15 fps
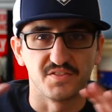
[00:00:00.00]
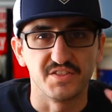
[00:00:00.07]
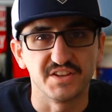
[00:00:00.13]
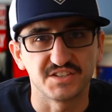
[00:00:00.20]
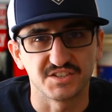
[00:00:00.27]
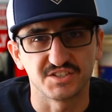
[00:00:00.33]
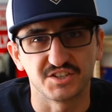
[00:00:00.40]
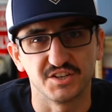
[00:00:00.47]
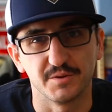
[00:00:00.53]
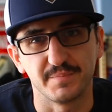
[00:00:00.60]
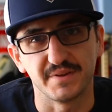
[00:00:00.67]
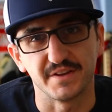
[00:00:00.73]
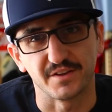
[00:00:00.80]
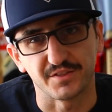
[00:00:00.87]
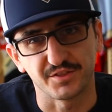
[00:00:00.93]
This is gonna
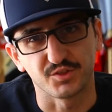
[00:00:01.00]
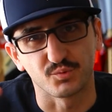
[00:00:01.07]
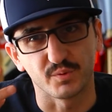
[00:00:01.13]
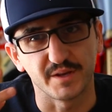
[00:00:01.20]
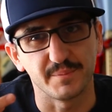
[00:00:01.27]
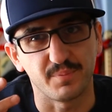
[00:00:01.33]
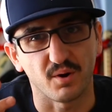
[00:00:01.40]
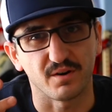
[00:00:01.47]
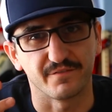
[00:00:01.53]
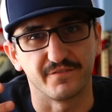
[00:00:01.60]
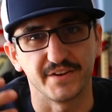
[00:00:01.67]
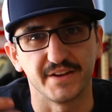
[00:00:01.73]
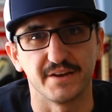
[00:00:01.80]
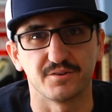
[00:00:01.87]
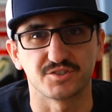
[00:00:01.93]
be a 3-part
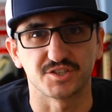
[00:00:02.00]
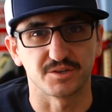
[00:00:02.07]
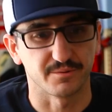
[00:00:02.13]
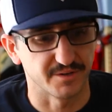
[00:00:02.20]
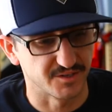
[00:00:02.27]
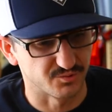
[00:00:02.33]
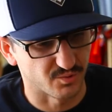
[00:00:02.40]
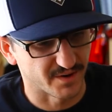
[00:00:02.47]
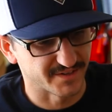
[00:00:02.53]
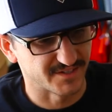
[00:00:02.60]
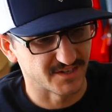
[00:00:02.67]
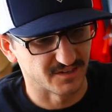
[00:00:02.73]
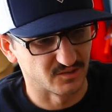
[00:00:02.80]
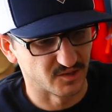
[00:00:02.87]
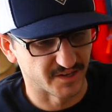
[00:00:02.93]
video series where I
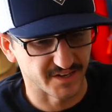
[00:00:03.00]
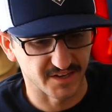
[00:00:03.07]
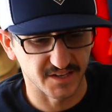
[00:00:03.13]
take a look at